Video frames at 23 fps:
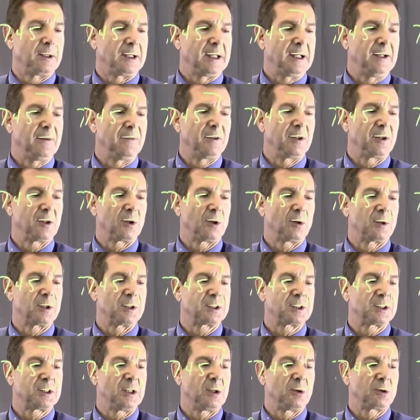even though the
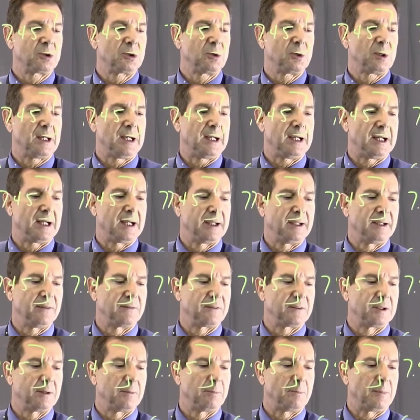CO2 high,
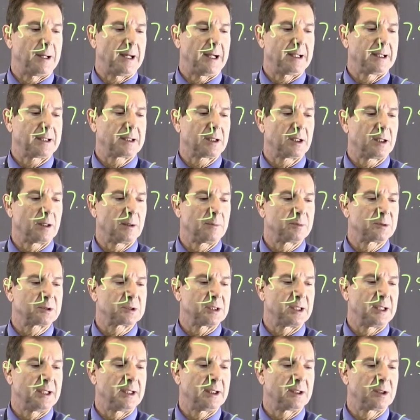if the bicarb,
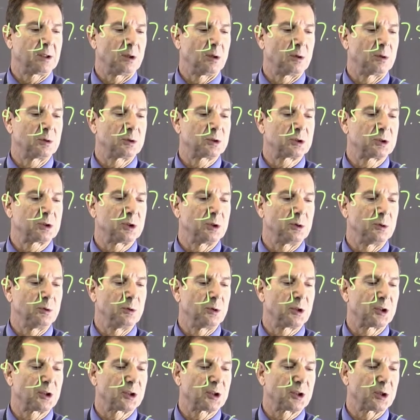say, goes to
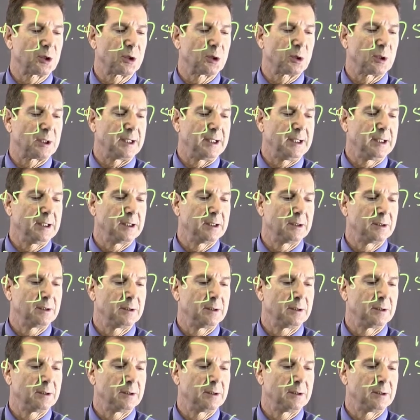30,